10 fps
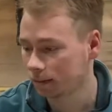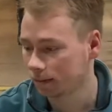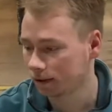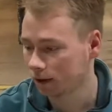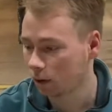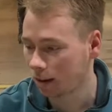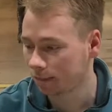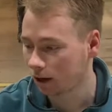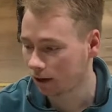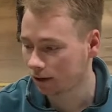So I'm
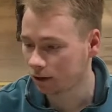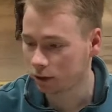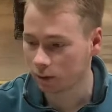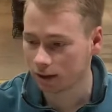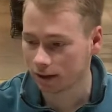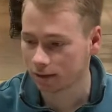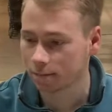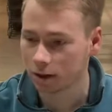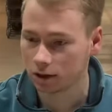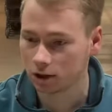not doing as
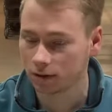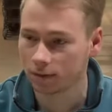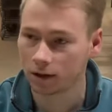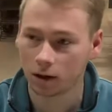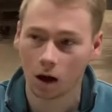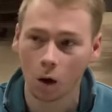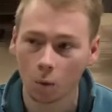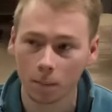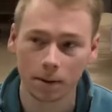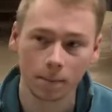much of the
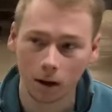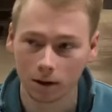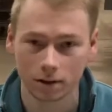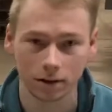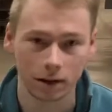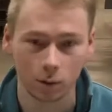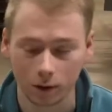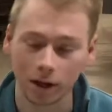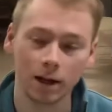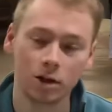open box
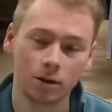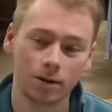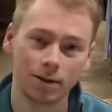liquidations.